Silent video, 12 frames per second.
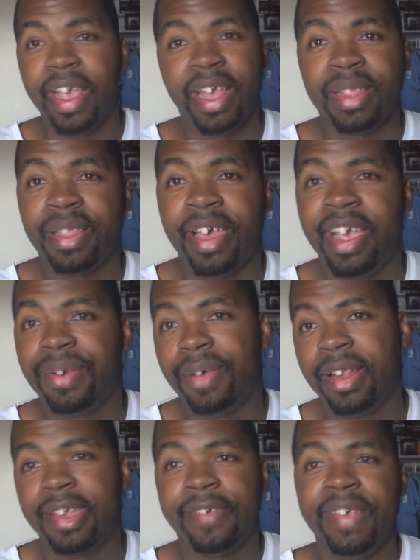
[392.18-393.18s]
and
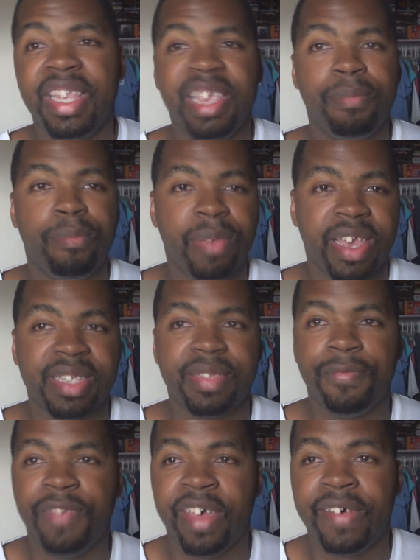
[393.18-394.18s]
ironically the
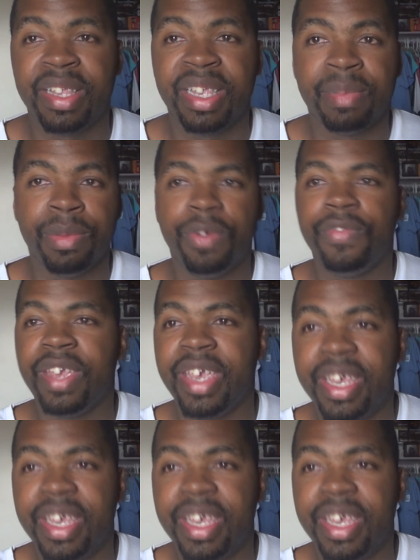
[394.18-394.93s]
best villain in movie